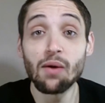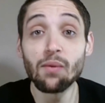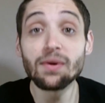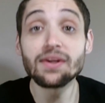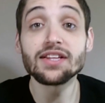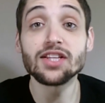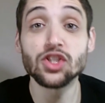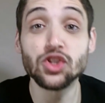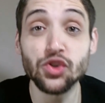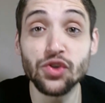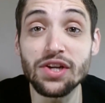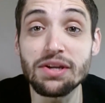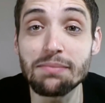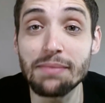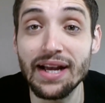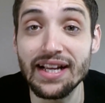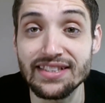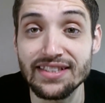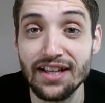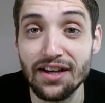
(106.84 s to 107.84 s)
I wanted to
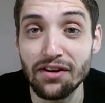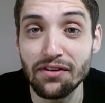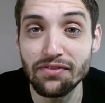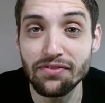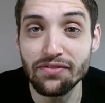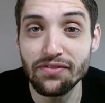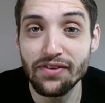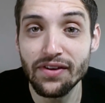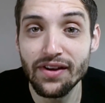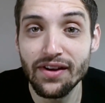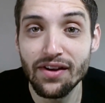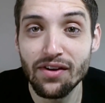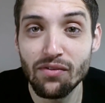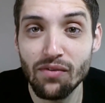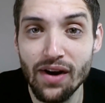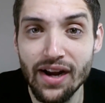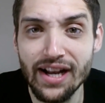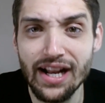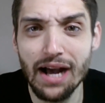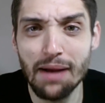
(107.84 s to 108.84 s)
treat myself,
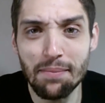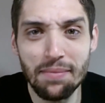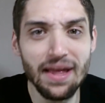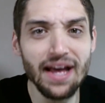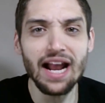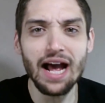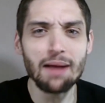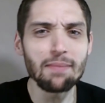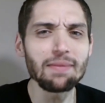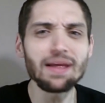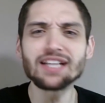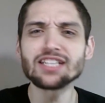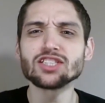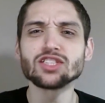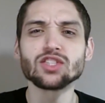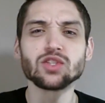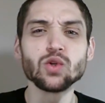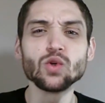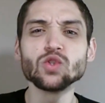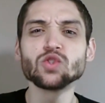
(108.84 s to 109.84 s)
right? I'm not
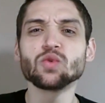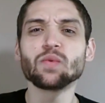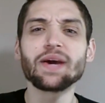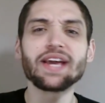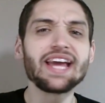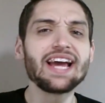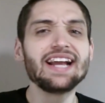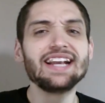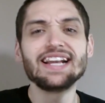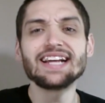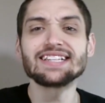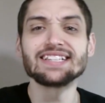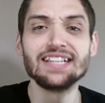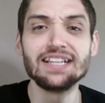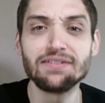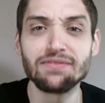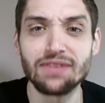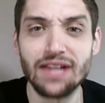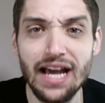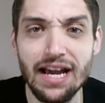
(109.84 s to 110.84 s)
just losing weight not to
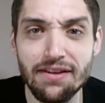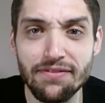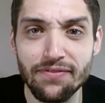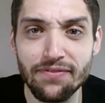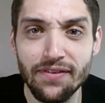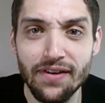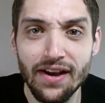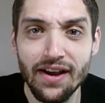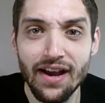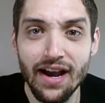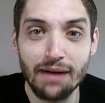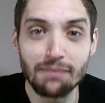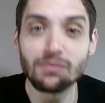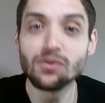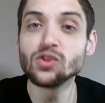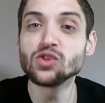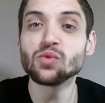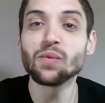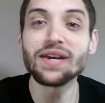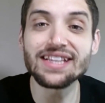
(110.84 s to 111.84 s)
live life. I'm
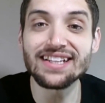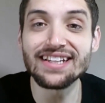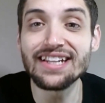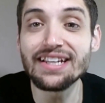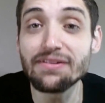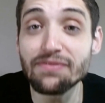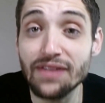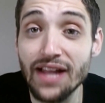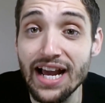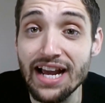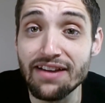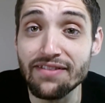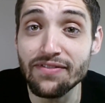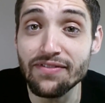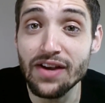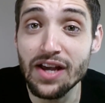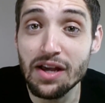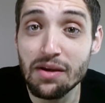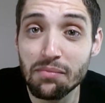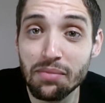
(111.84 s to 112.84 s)
losing weight to live
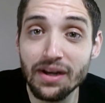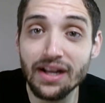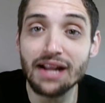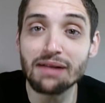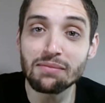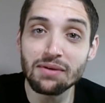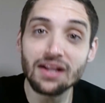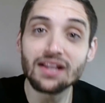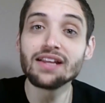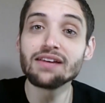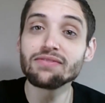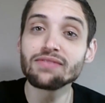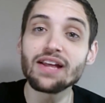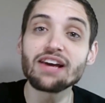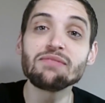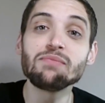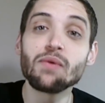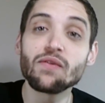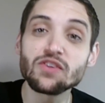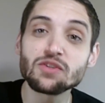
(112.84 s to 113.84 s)
life, but I'm going to live
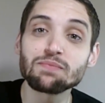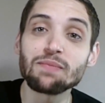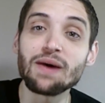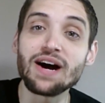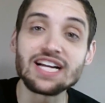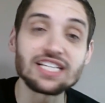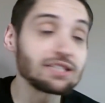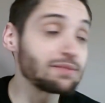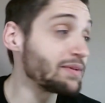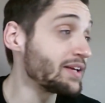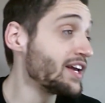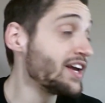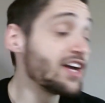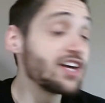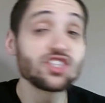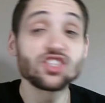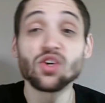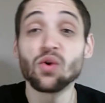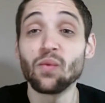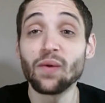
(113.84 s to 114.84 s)
life more responsibly.
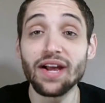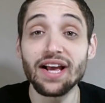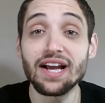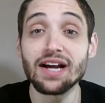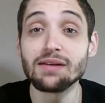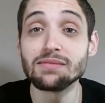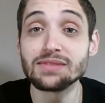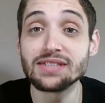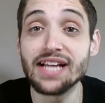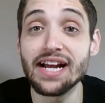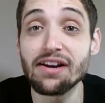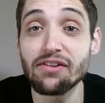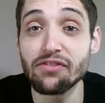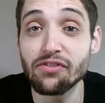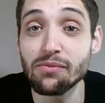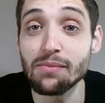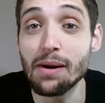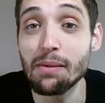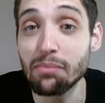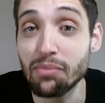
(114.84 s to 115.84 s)
So when it comes
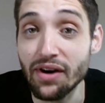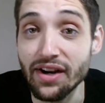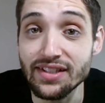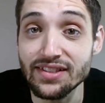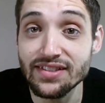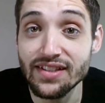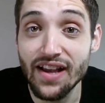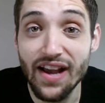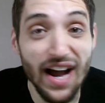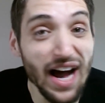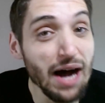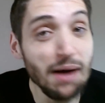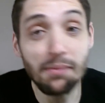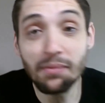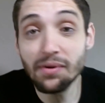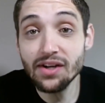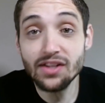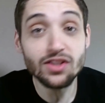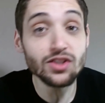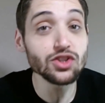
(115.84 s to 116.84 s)
down for my breaks,
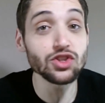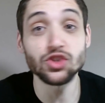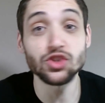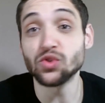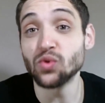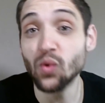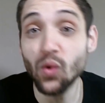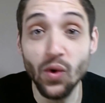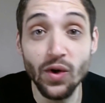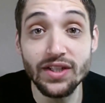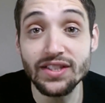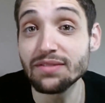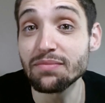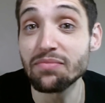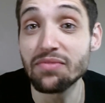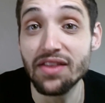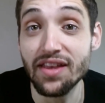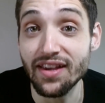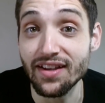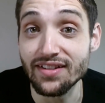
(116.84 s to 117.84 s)
I'm going to destroy
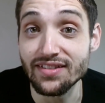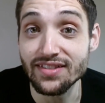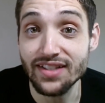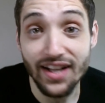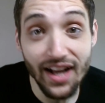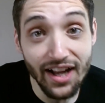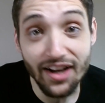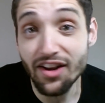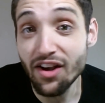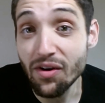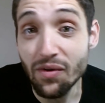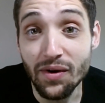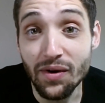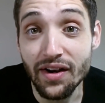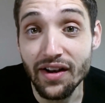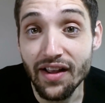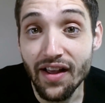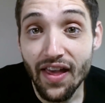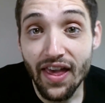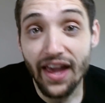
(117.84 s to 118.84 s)
some things, and I know
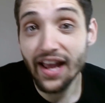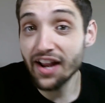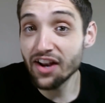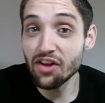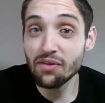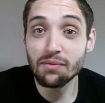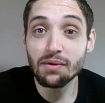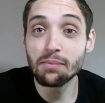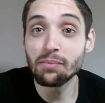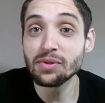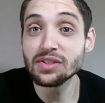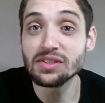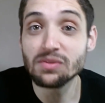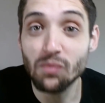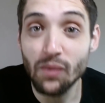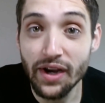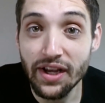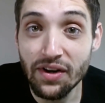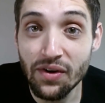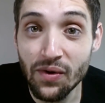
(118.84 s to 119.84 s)
it. And I know I'm going to put
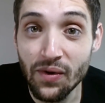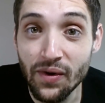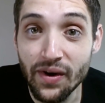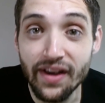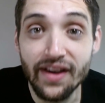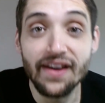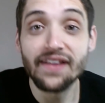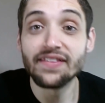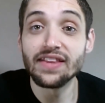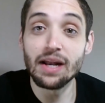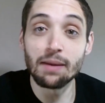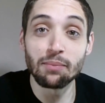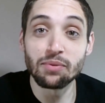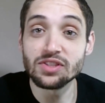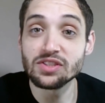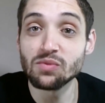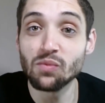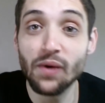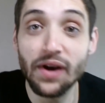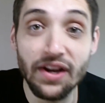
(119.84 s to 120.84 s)
some weight on. Did I
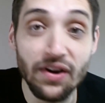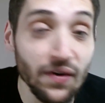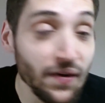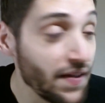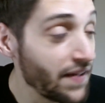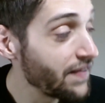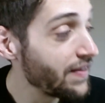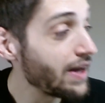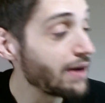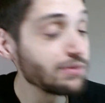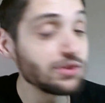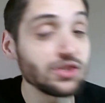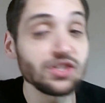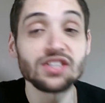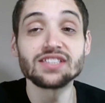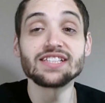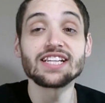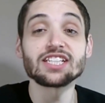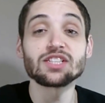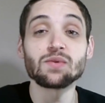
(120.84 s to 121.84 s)
put some weight on? Now I'm
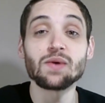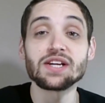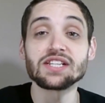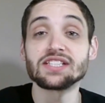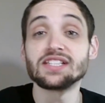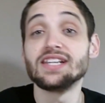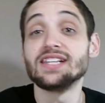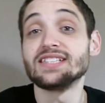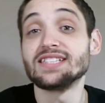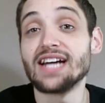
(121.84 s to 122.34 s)
sure it's the next question.